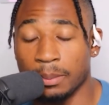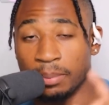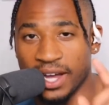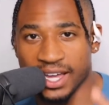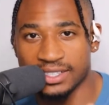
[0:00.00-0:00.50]

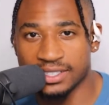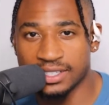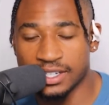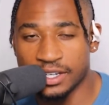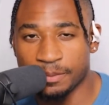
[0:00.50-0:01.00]

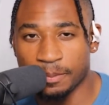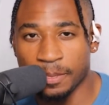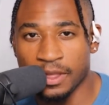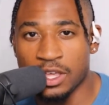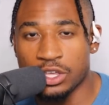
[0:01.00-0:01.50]
But
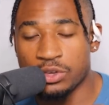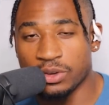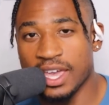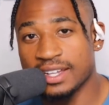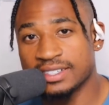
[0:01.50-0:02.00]

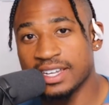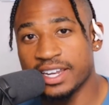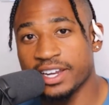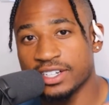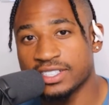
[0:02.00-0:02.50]
you can't
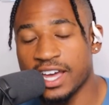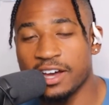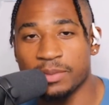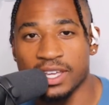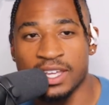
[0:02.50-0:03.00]
sit here and
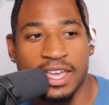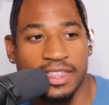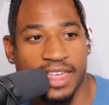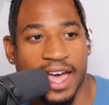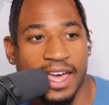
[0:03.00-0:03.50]
tell me
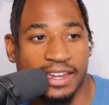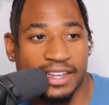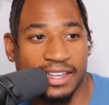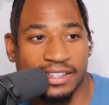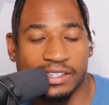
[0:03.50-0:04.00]
that
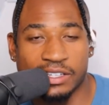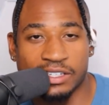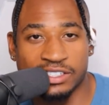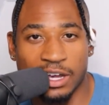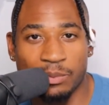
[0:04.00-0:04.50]

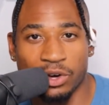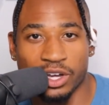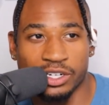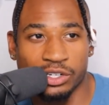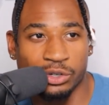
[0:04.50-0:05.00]

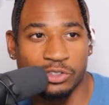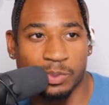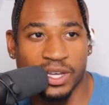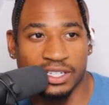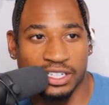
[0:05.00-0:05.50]
someone
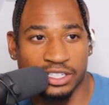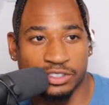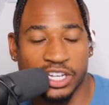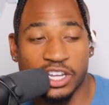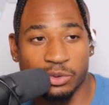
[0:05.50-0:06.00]
who's been
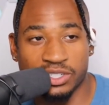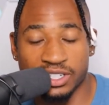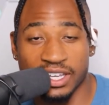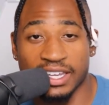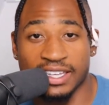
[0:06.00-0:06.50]

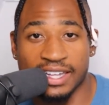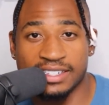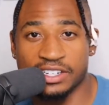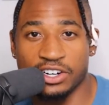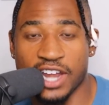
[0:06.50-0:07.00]
continuously
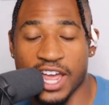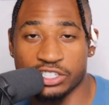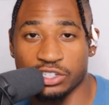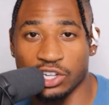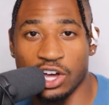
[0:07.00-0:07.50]
against
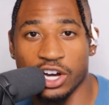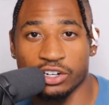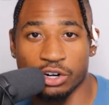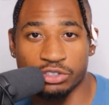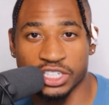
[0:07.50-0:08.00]
international law,
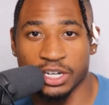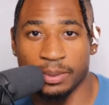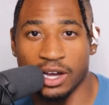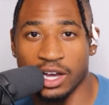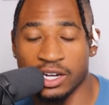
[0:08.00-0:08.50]
encroaching
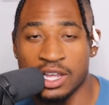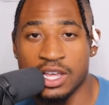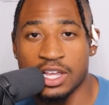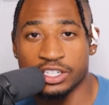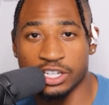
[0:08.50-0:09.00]
upon
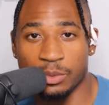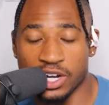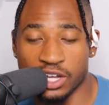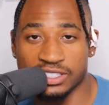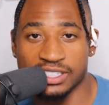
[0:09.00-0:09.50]

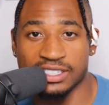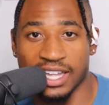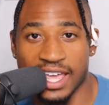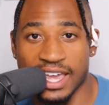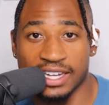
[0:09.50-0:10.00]
someone else's
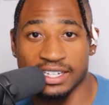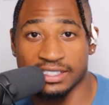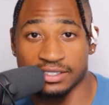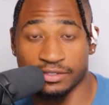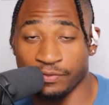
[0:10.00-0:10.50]
land
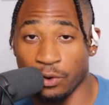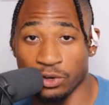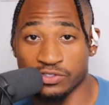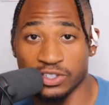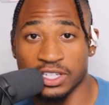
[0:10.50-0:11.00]
and
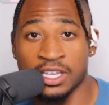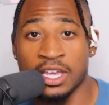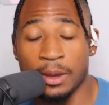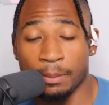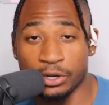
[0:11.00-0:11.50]

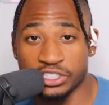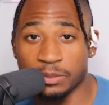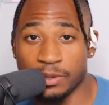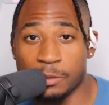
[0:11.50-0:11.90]
forcefully pushing